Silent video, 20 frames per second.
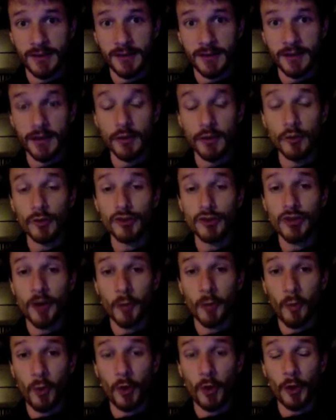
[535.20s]
You will start
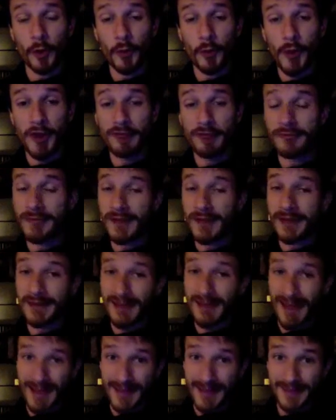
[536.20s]
walking away from the
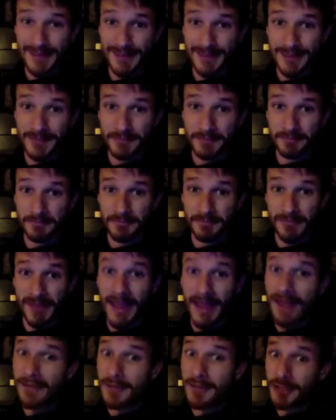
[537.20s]
clients
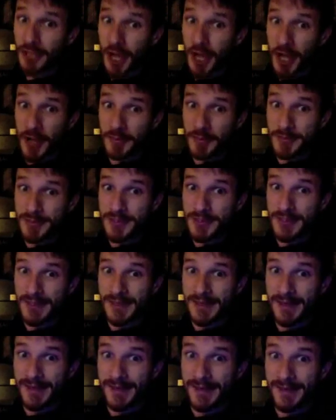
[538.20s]
and the jobs
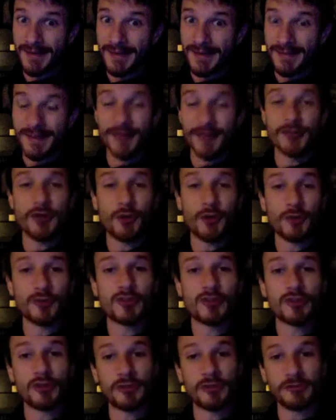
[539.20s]
that don't
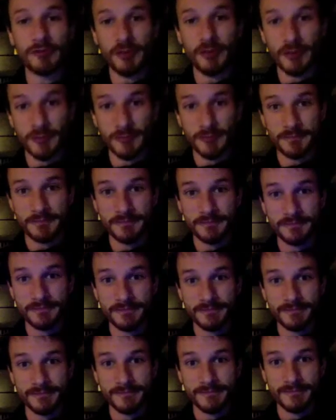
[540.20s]
serve you.
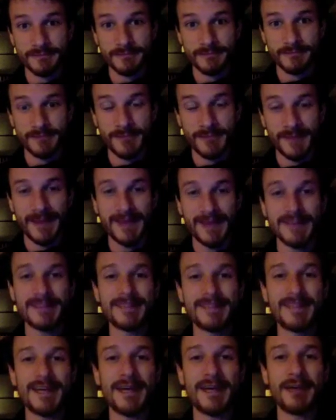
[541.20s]

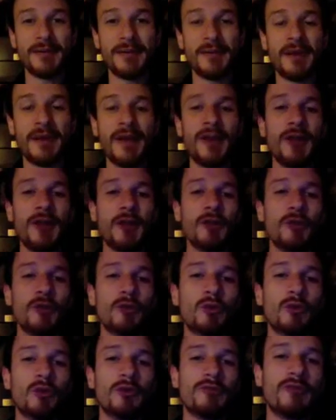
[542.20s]
Instead, you
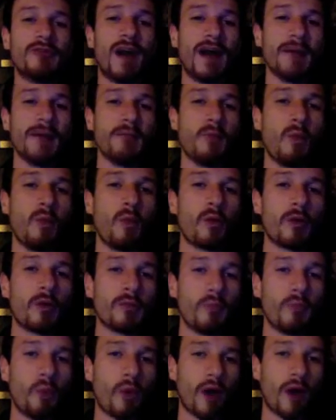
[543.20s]
will find more and
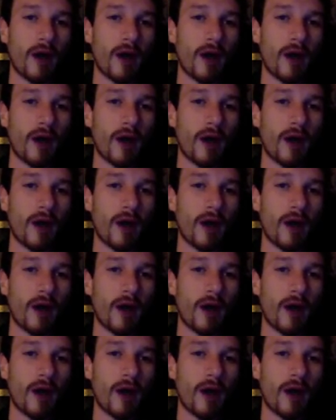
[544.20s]
more